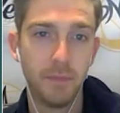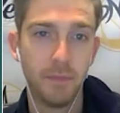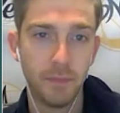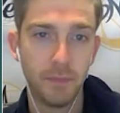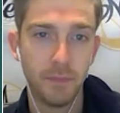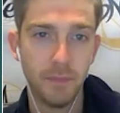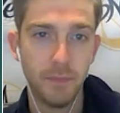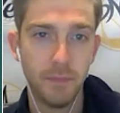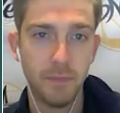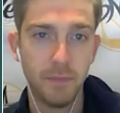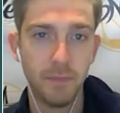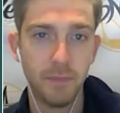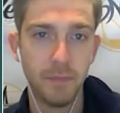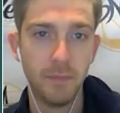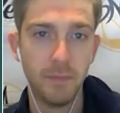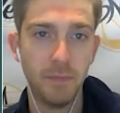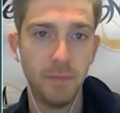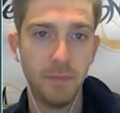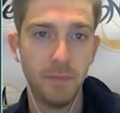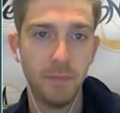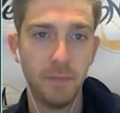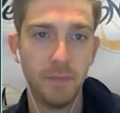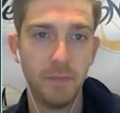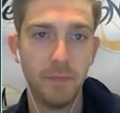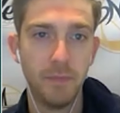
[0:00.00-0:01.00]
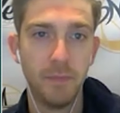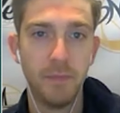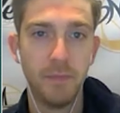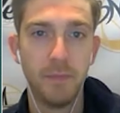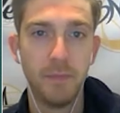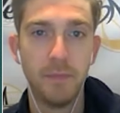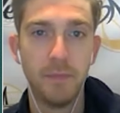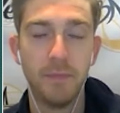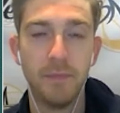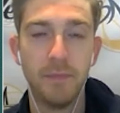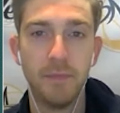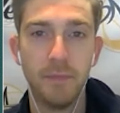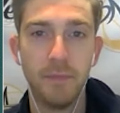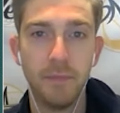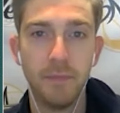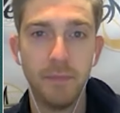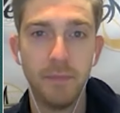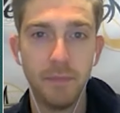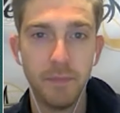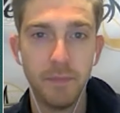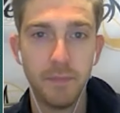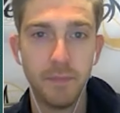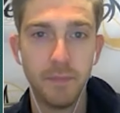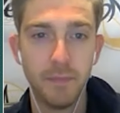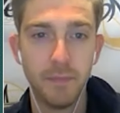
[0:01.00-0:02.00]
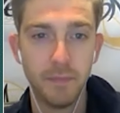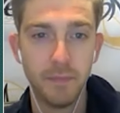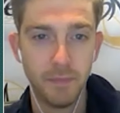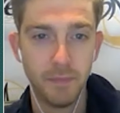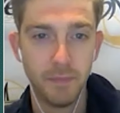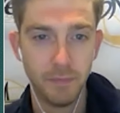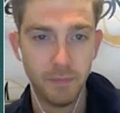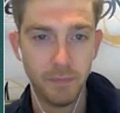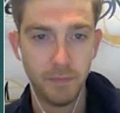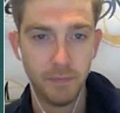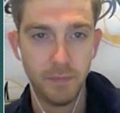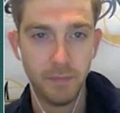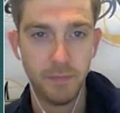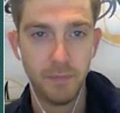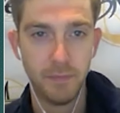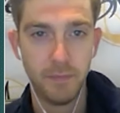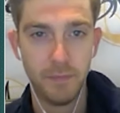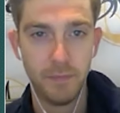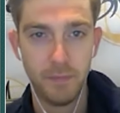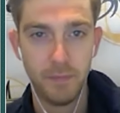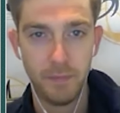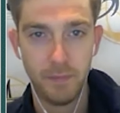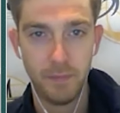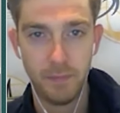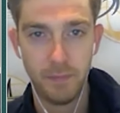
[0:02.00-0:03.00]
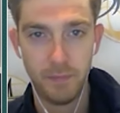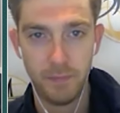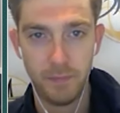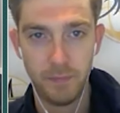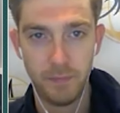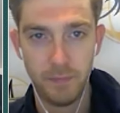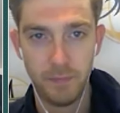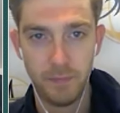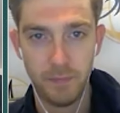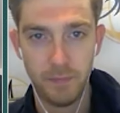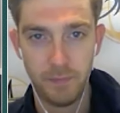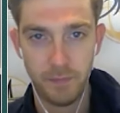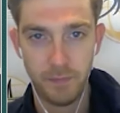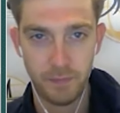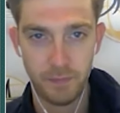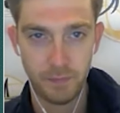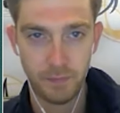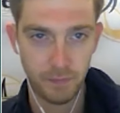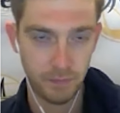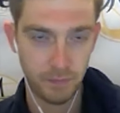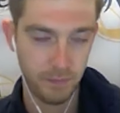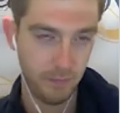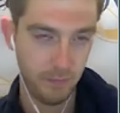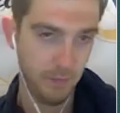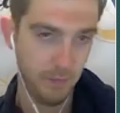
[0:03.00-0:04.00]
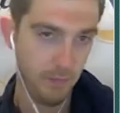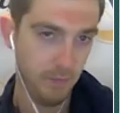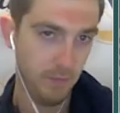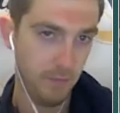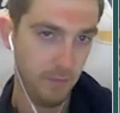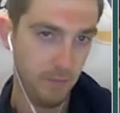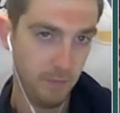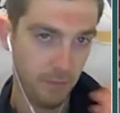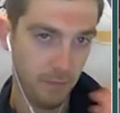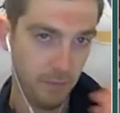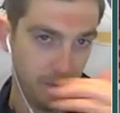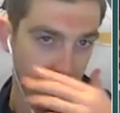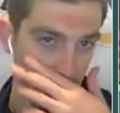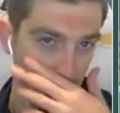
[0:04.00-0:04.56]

[no speech]